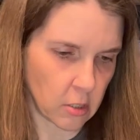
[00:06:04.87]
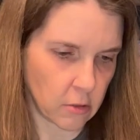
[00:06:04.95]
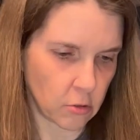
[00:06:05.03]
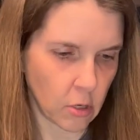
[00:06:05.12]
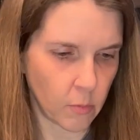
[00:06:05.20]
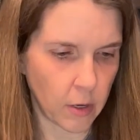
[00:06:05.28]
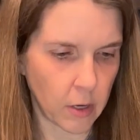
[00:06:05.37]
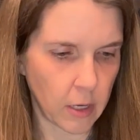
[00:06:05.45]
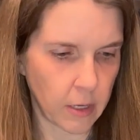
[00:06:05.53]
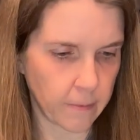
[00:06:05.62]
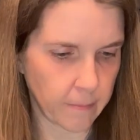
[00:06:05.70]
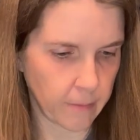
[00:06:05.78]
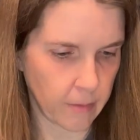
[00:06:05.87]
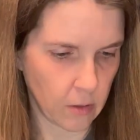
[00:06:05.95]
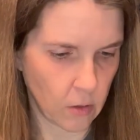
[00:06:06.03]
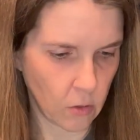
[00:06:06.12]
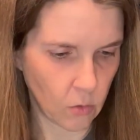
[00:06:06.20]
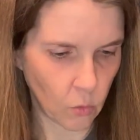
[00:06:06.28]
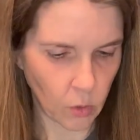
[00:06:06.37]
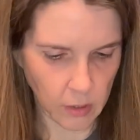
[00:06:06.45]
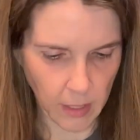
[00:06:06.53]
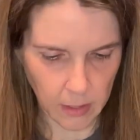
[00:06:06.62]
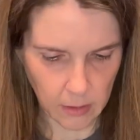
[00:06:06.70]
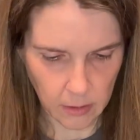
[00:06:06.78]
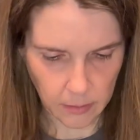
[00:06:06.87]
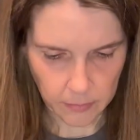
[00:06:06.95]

of strawberry will not.